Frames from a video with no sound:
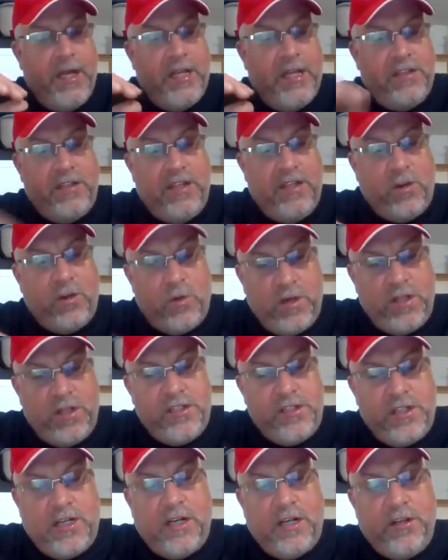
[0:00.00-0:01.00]
See,
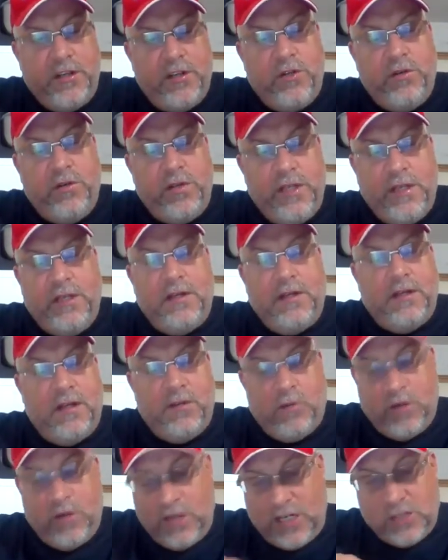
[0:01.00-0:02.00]
Kim Jong-un Ding
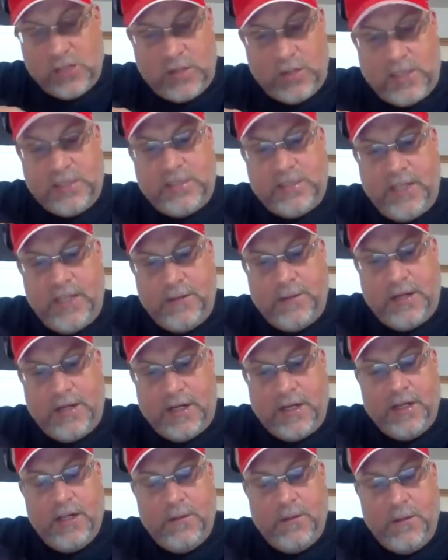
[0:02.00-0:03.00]
Dong, regardless of what I say
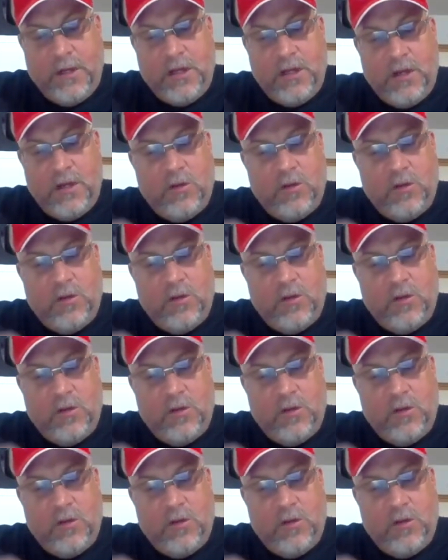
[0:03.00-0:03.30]
about him,